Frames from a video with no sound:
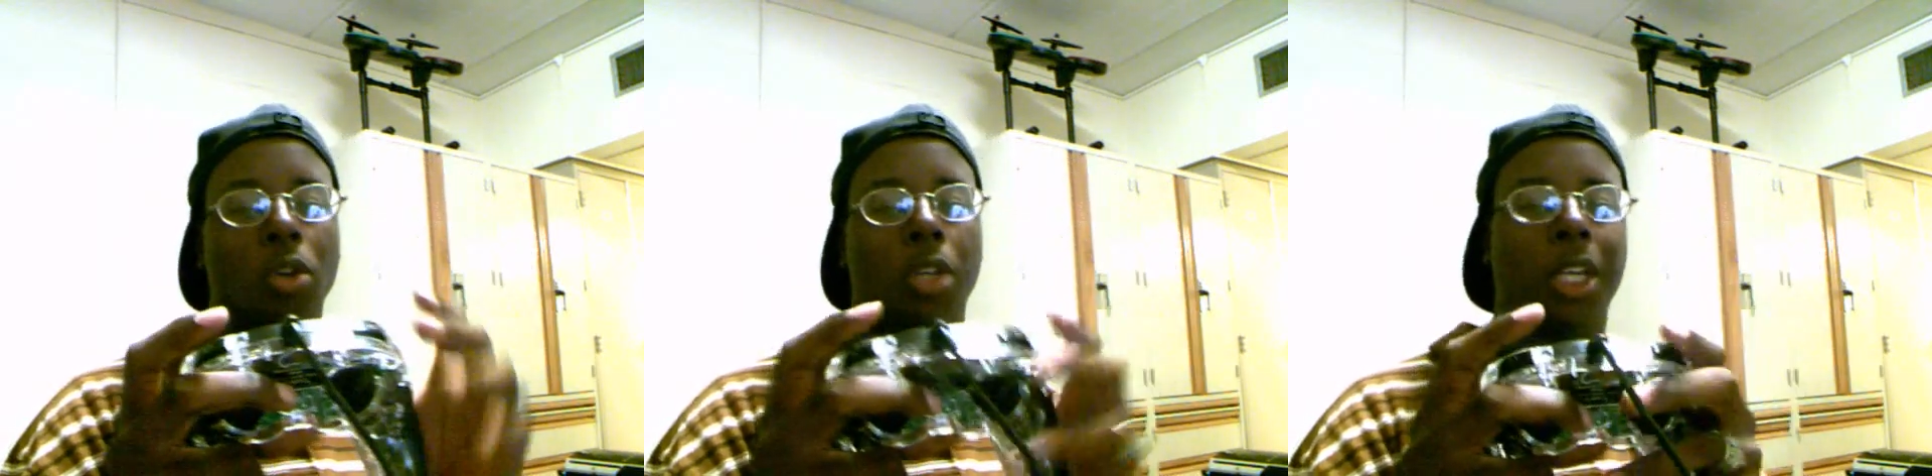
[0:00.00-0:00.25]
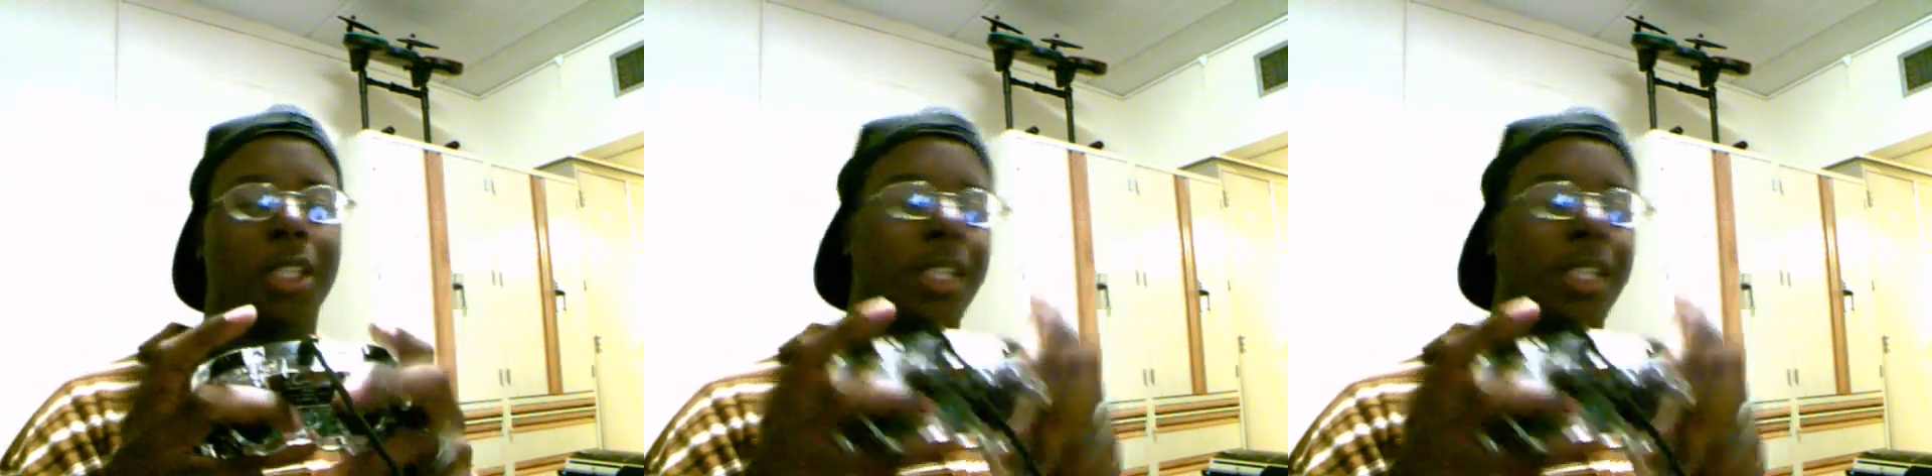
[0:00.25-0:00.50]

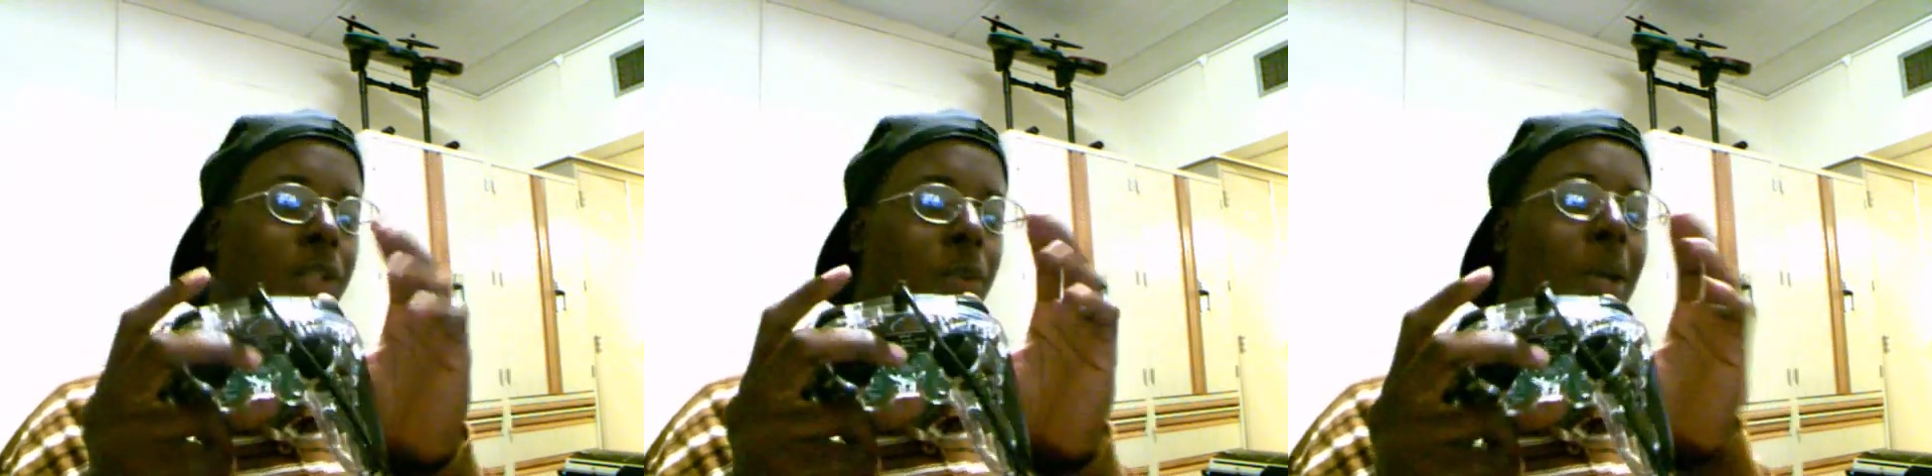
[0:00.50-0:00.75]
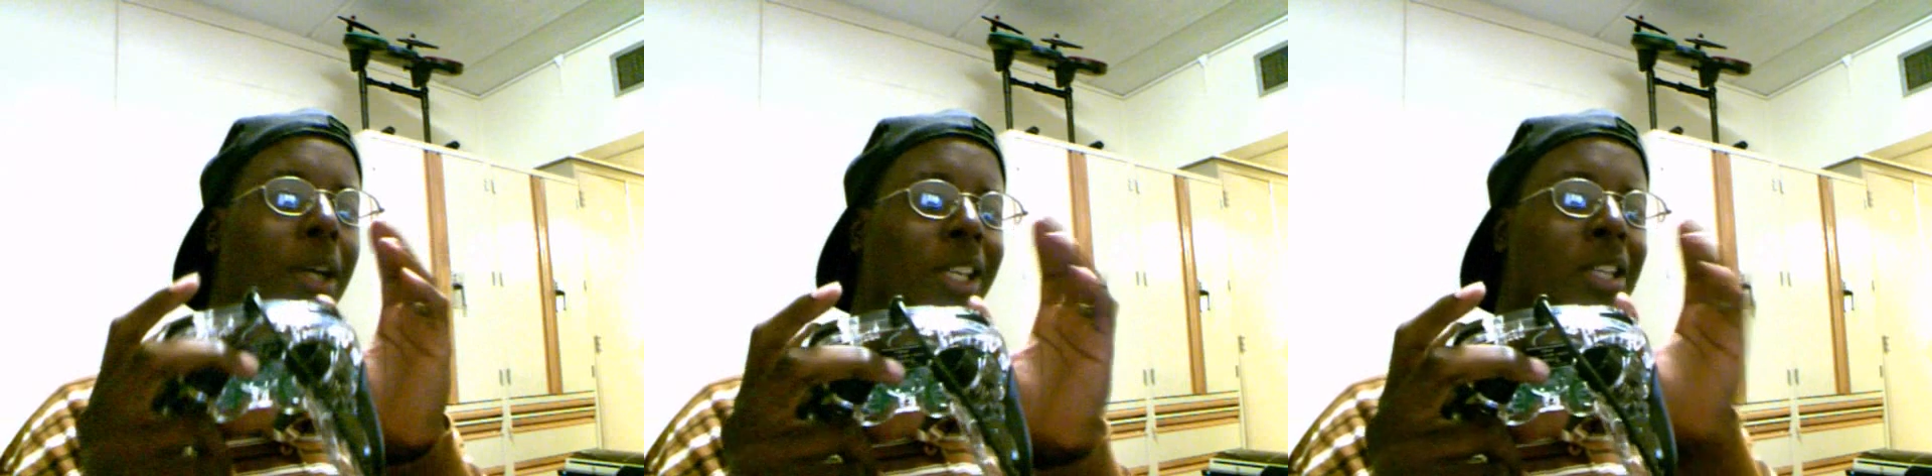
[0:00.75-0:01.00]
it takes a
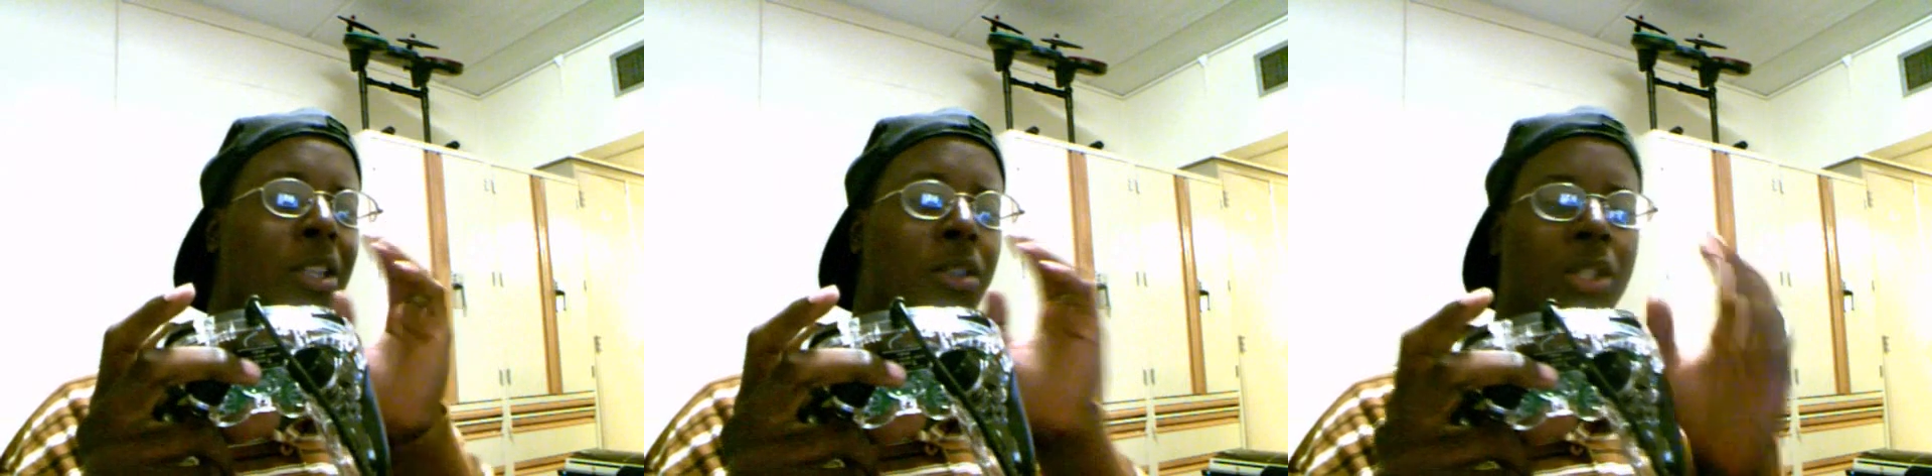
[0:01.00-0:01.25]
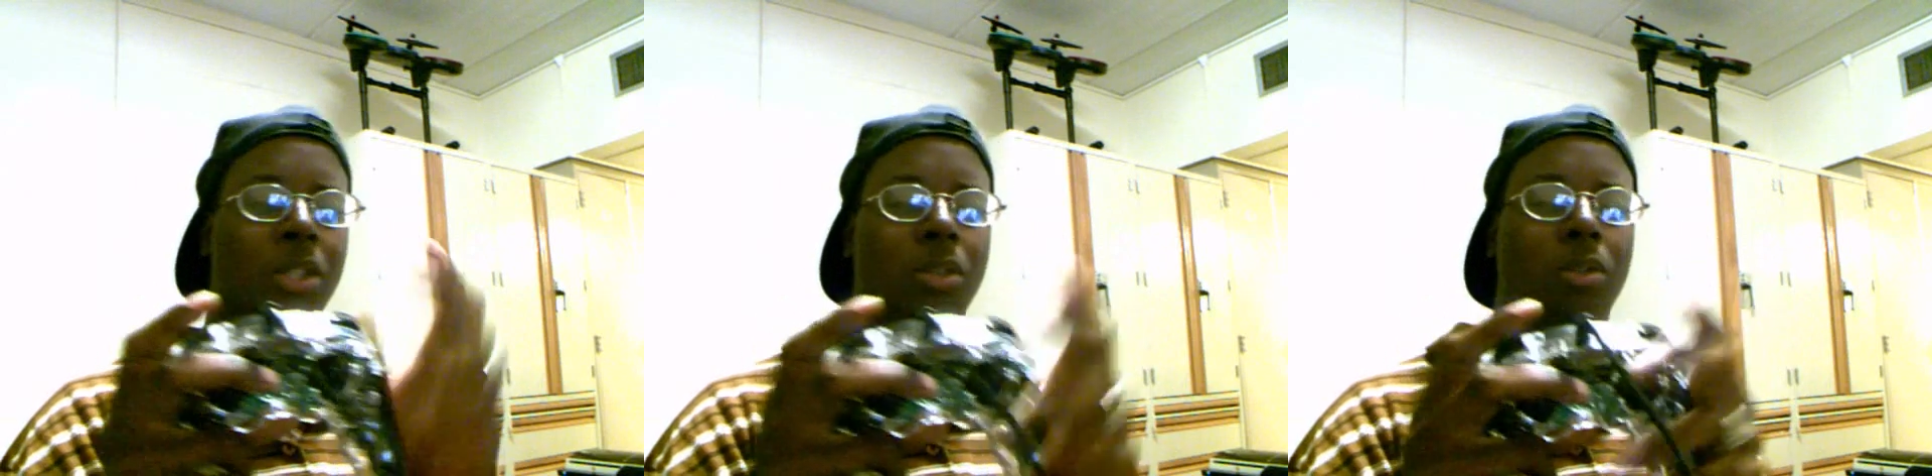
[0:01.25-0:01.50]
while to get used to.